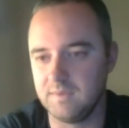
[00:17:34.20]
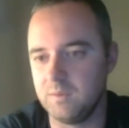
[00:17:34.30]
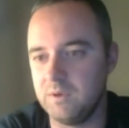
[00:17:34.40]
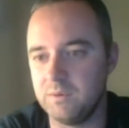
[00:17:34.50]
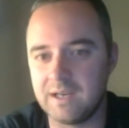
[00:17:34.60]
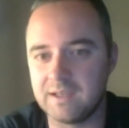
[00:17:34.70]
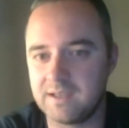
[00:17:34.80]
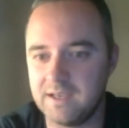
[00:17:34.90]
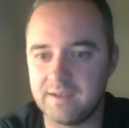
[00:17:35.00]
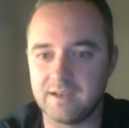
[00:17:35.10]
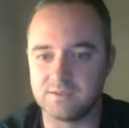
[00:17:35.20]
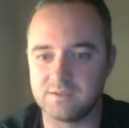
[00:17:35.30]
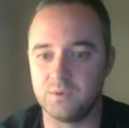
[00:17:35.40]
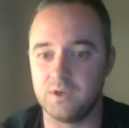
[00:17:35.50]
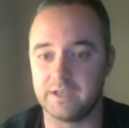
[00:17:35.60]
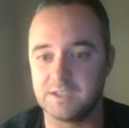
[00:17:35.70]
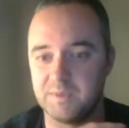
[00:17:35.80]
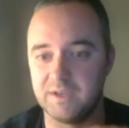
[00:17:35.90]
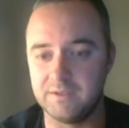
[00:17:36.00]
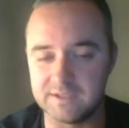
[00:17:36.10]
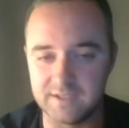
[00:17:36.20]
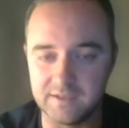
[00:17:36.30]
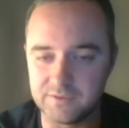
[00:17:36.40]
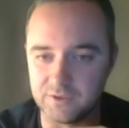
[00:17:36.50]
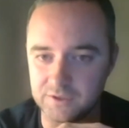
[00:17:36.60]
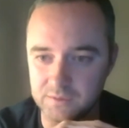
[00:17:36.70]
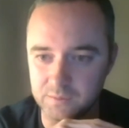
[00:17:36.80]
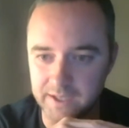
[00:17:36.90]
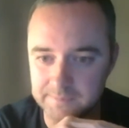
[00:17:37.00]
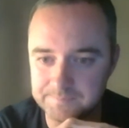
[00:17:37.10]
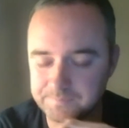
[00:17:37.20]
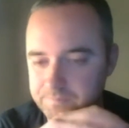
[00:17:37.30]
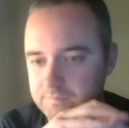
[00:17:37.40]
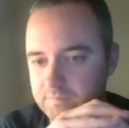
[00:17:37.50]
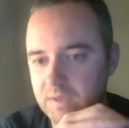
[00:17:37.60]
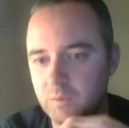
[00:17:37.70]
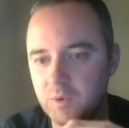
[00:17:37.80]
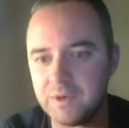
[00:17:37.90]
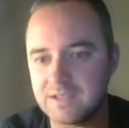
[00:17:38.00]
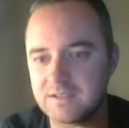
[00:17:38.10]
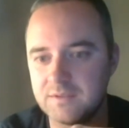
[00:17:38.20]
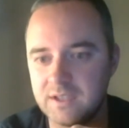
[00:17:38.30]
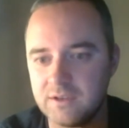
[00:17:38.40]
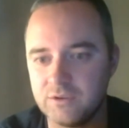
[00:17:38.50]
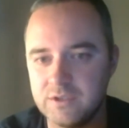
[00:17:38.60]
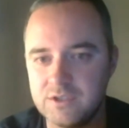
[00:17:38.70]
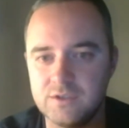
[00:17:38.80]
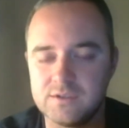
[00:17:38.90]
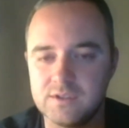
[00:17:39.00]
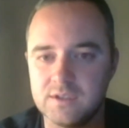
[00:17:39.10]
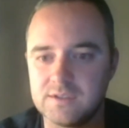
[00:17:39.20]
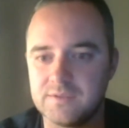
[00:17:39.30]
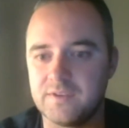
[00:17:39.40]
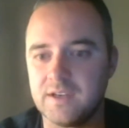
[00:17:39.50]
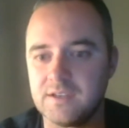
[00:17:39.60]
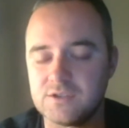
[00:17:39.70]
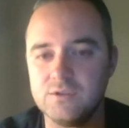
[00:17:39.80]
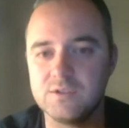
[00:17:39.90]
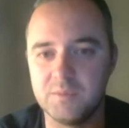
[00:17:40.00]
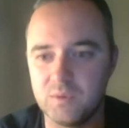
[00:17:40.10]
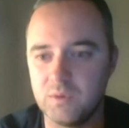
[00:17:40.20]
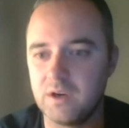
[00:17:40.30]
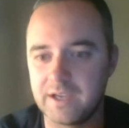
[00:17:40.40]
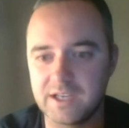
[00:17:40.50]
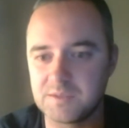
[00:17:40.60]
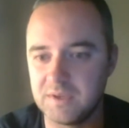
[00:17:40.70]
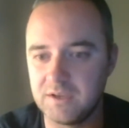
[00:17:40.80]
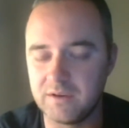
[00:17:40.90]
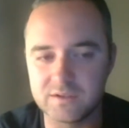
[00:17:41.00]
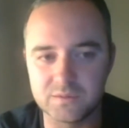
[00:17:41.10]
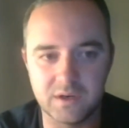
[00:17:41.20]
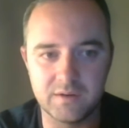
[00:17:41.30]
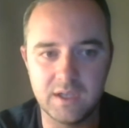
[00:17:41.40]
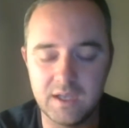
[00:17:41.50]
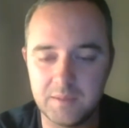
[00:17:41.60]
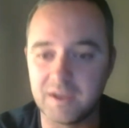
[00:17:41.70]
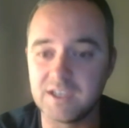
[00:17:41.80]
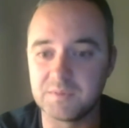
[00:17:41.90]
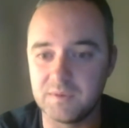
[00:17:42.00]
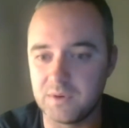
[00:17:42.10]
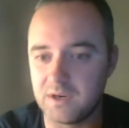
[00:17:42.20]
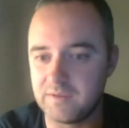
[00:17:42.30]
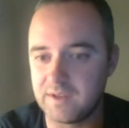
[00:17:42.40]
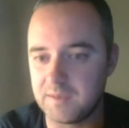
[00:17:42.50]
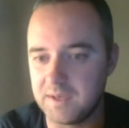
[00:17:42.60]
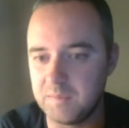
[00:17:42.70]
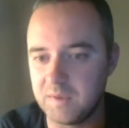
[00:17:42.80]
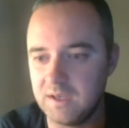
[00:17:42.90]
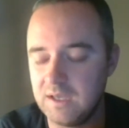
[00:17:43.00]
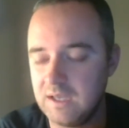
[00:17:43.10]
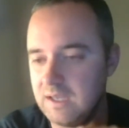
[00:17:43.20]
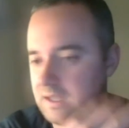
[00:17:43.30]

we would allocate that as a work experience day for you, where we would actively encourage you to to find a suitable work experience where placement wherever that may be.